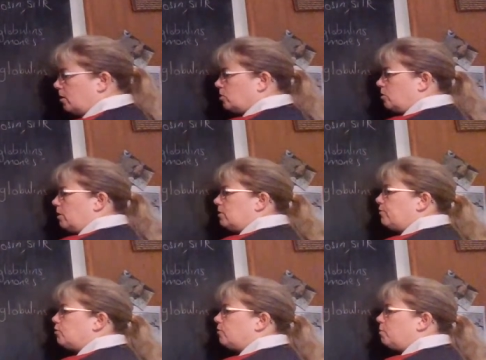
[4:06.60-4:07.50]
So that's
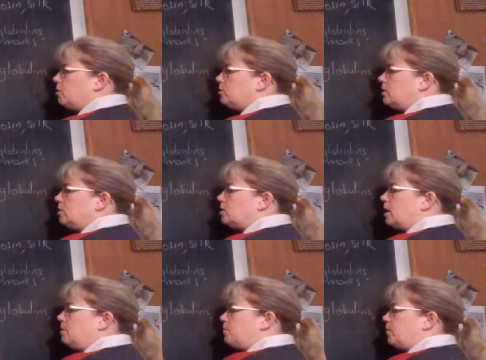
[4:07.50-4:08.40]
phosphoproteins.
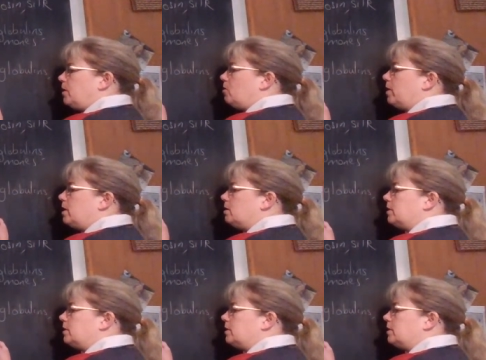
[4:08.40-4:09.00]
Anybody got any